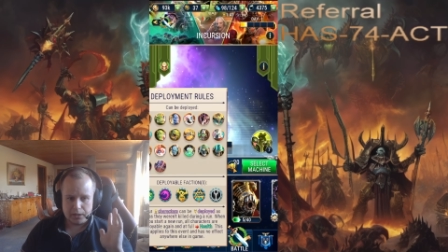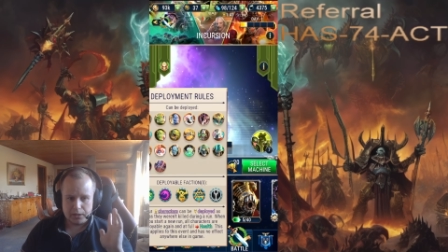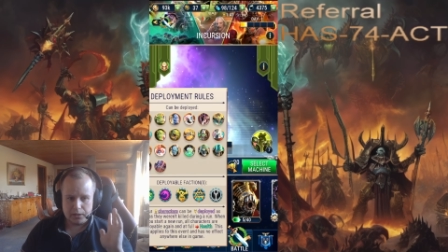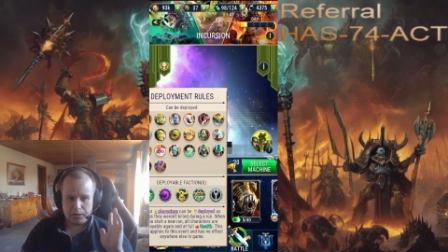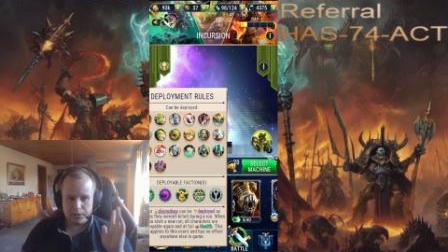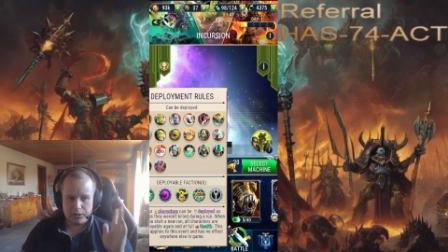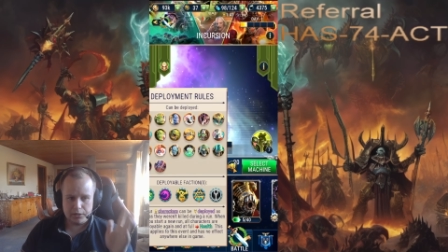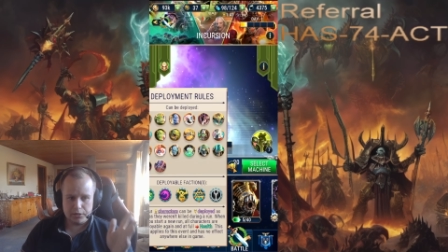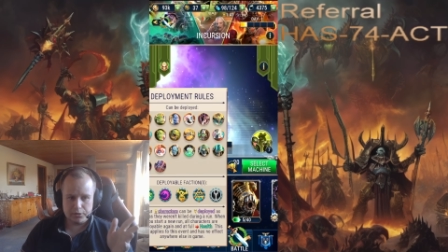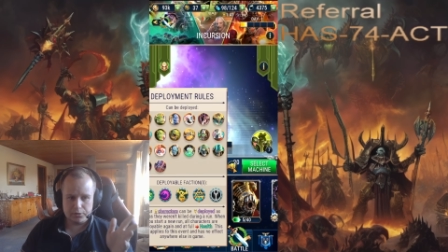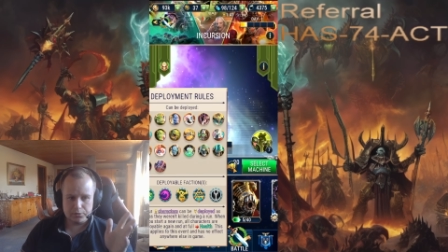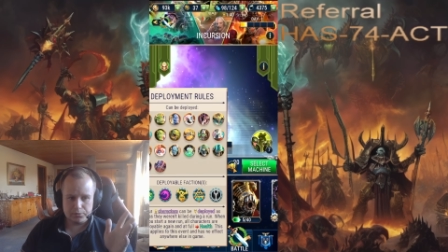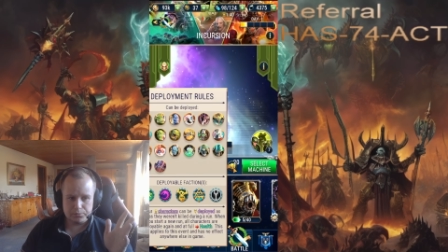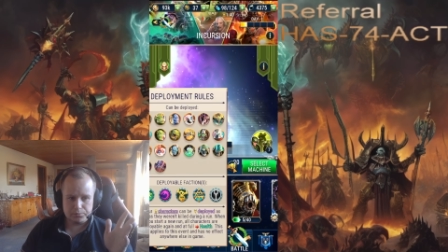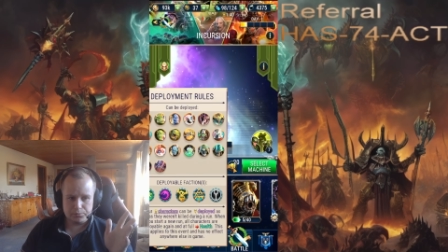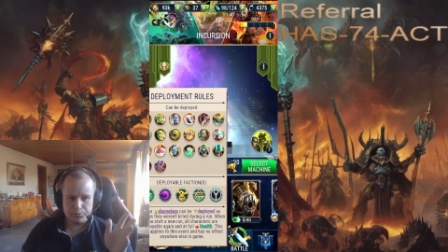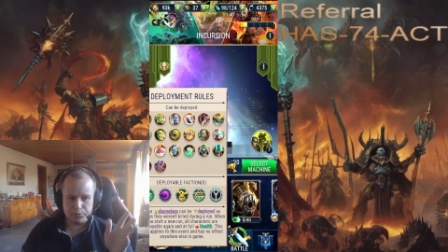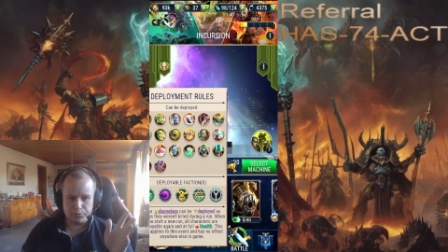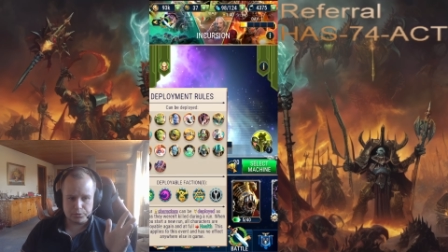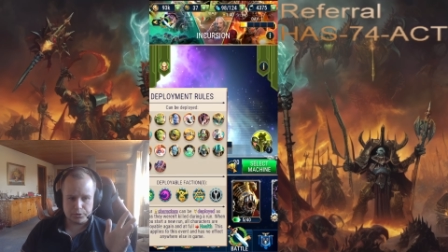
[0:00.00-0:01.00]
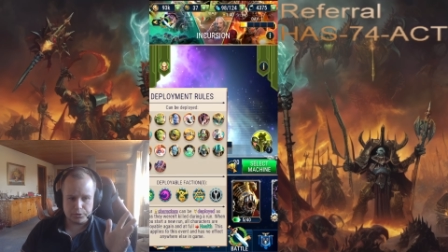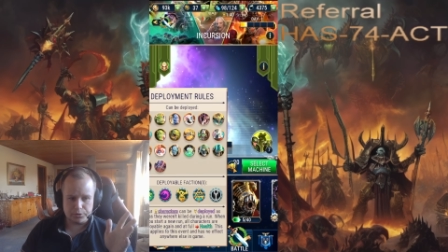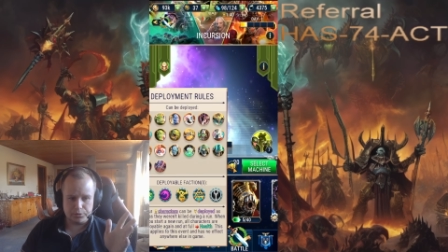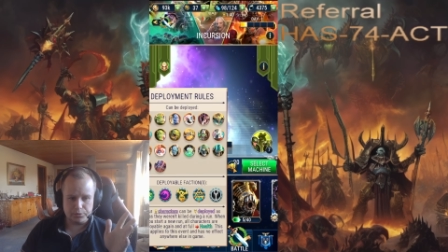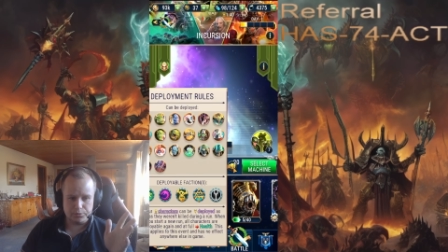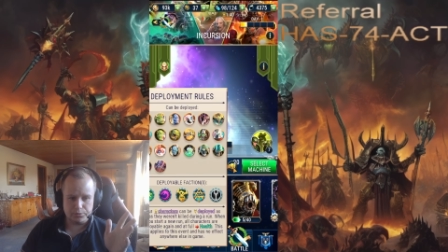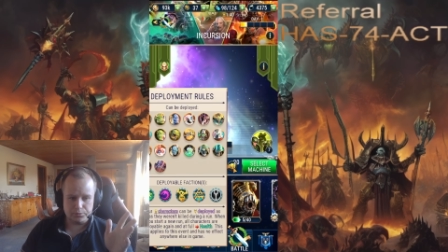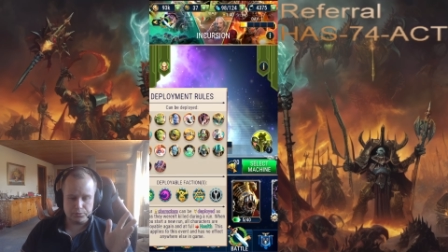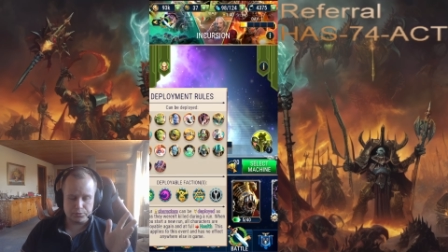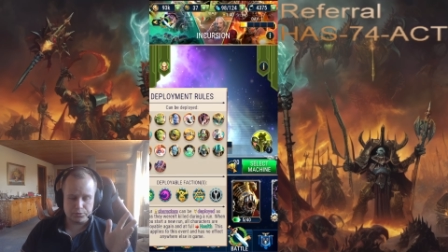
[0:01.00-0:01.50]
Here you can
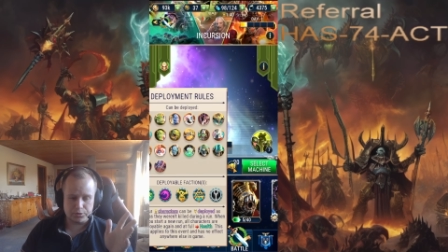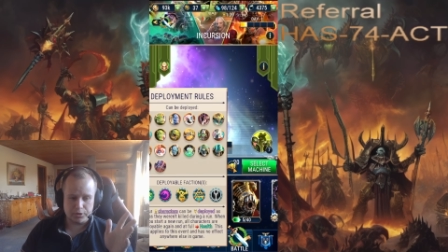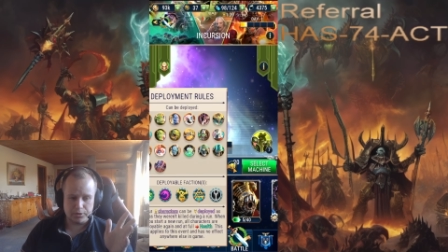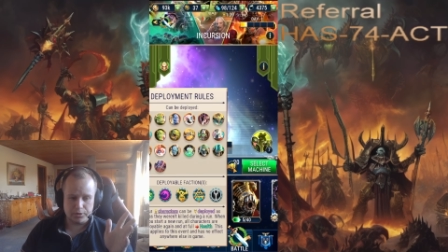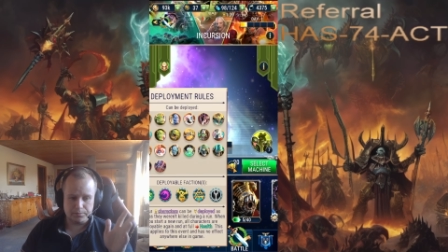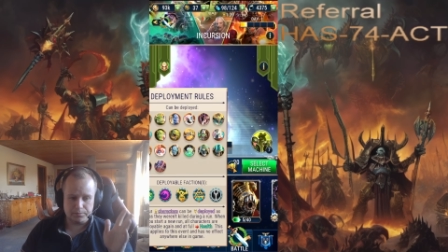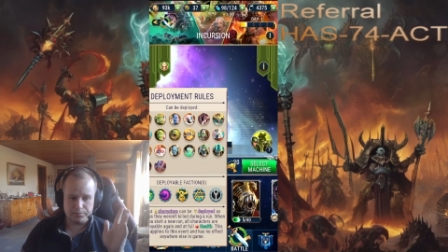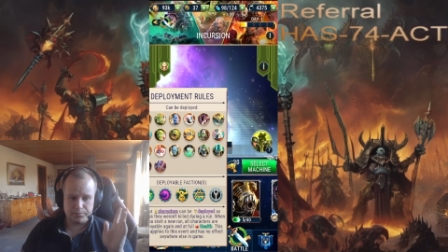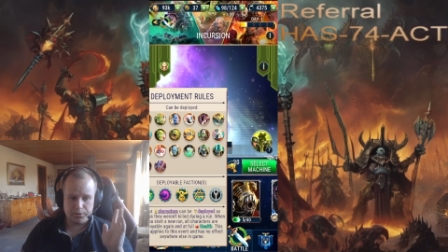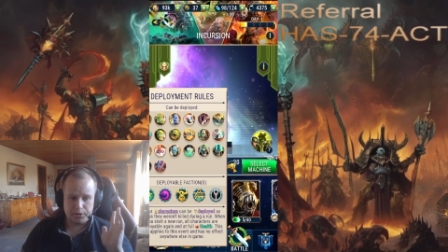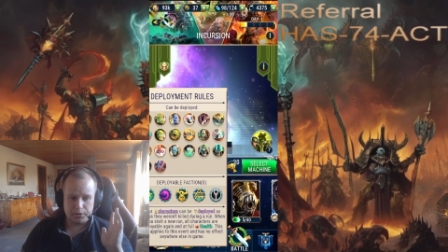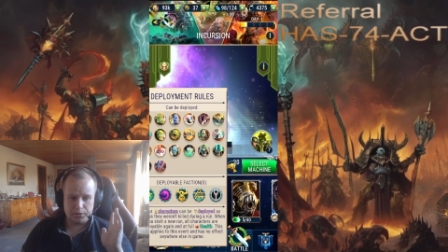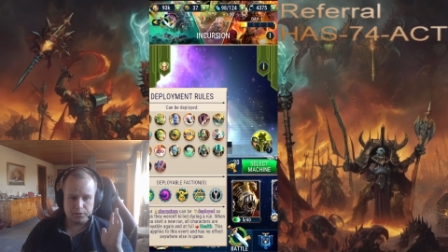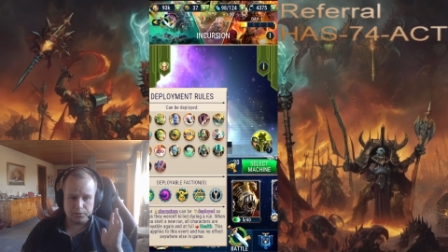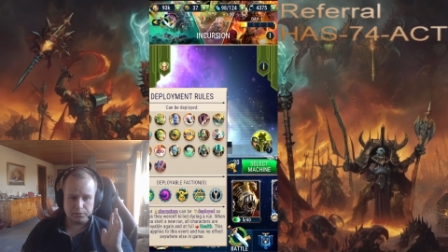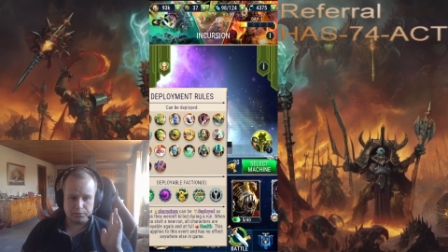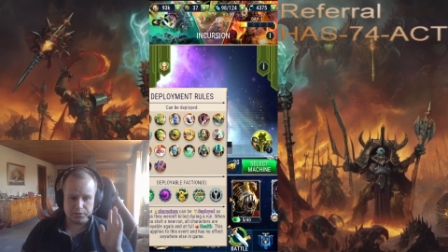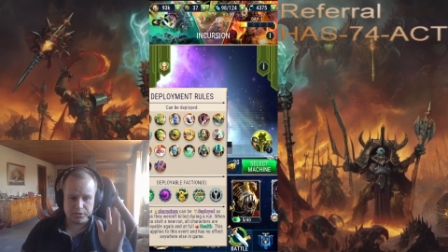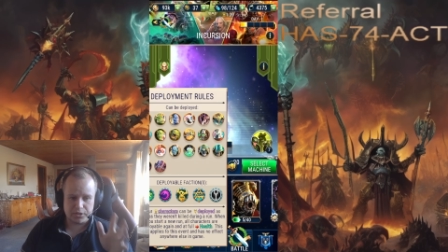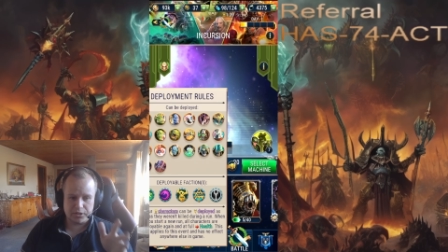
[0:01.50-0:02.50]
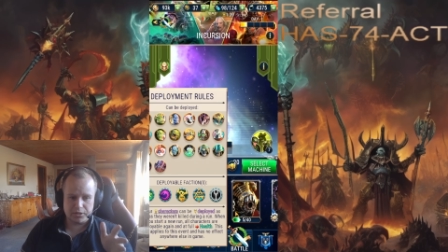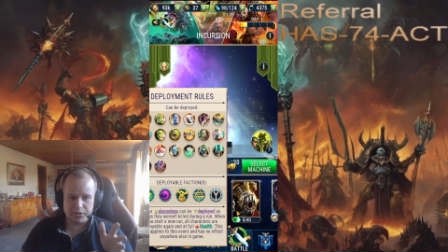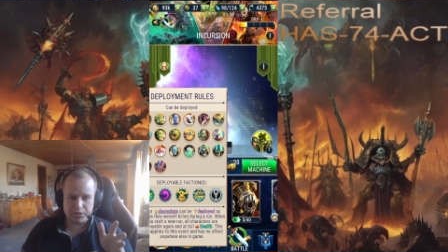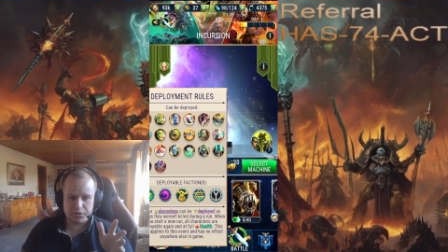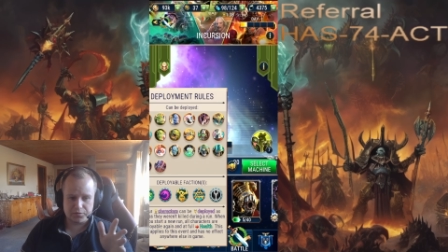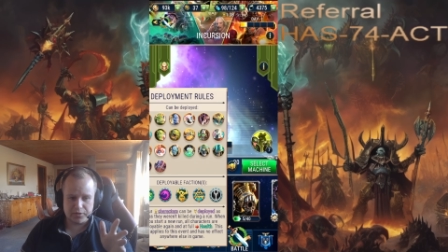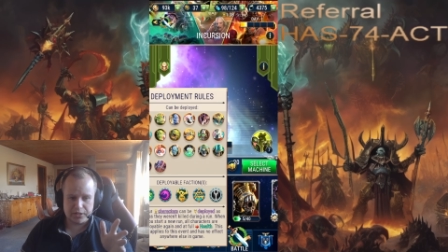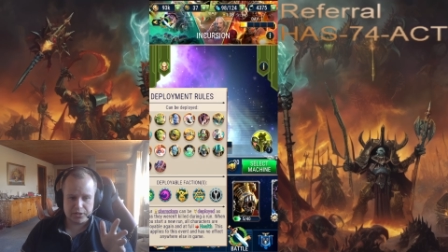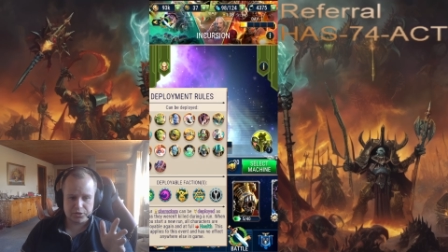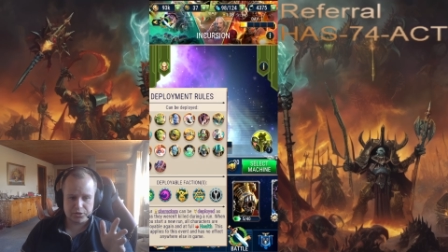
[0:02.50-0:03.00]
use all the Xenos
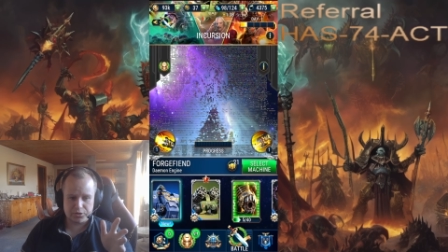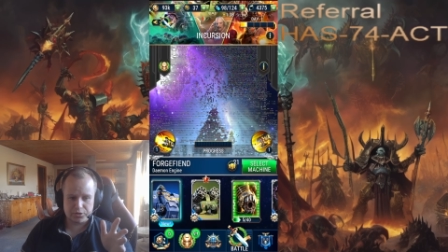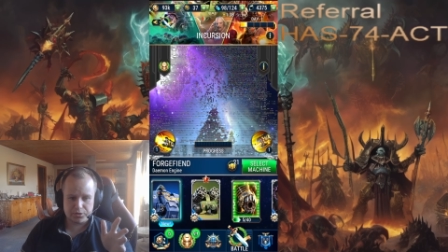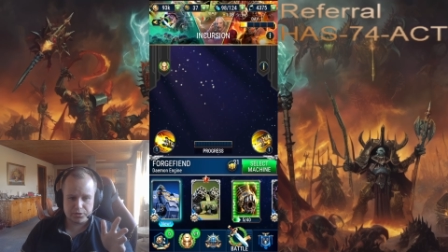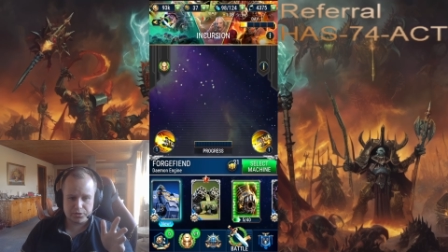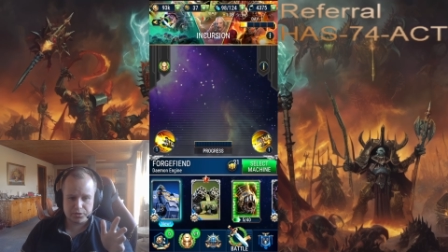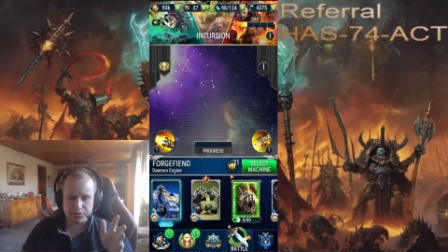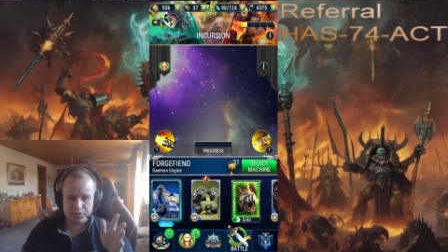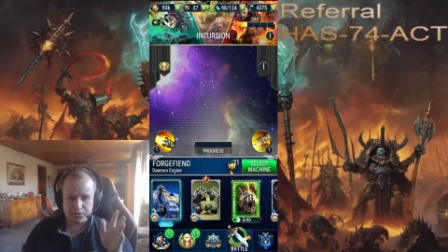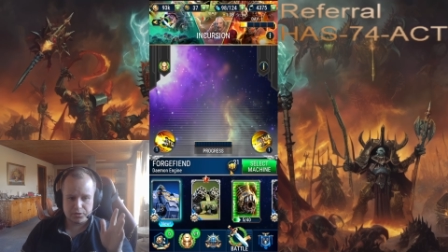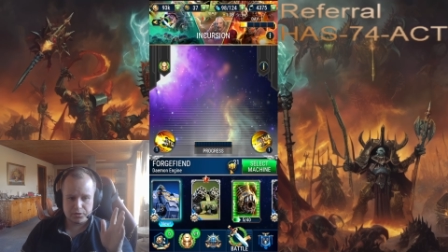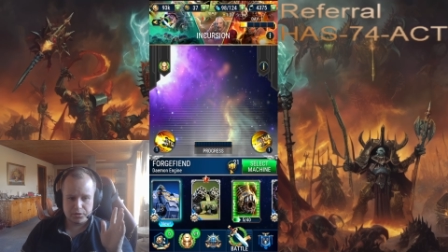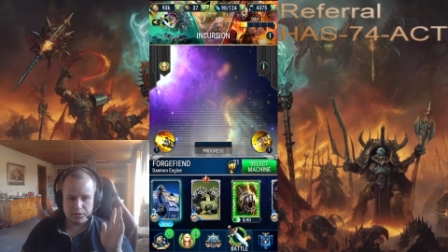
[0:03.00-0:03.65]
factions.